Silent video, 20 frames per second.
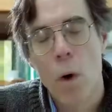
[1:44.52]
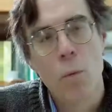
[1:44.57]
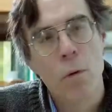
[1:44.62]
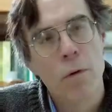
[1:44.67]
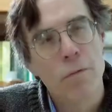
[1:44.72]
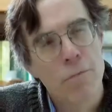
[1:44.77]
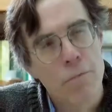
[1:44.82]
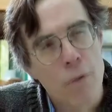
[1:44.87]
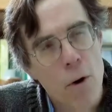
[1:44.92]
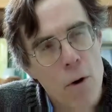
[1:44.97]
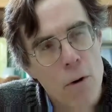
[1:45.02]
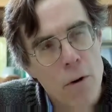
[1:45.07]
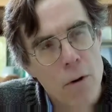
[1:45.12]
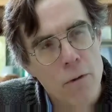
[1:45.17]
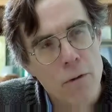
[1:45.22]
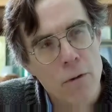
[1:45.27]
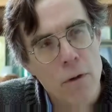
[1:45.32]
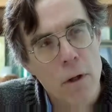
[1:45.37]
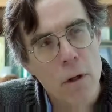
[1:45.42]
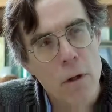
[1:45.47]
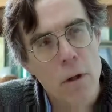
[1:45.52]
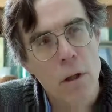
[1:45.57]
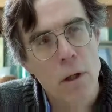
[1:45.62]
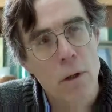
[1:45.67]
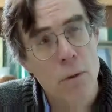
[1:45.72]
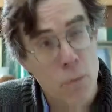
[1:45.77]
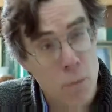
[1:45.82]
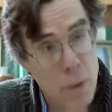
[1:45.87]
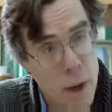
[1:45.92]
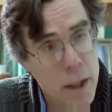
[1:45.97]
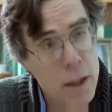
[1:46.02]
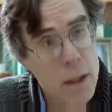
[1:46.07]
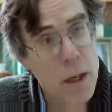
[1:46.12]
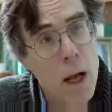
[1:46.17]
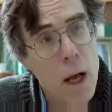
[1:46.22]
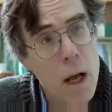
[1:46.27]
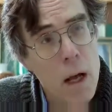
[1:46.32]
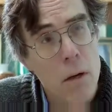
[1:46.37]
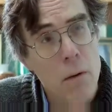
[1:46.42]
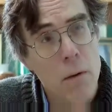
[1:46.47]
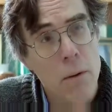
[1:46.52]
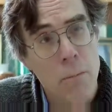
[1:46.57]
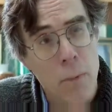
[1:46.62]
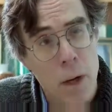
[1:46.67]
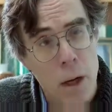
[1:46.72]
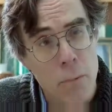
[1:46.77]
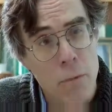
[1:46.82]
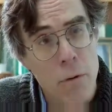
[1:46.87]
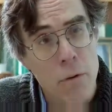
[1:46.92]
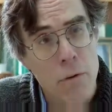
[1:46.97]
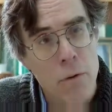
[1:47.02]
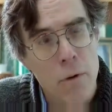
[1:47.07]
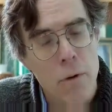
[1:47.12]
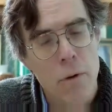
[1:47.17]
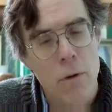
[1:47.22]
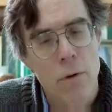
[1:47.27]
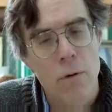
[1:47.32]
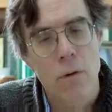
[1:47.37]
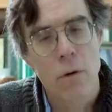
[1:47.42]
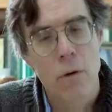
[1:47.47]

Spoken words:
we're focusing on right now in my research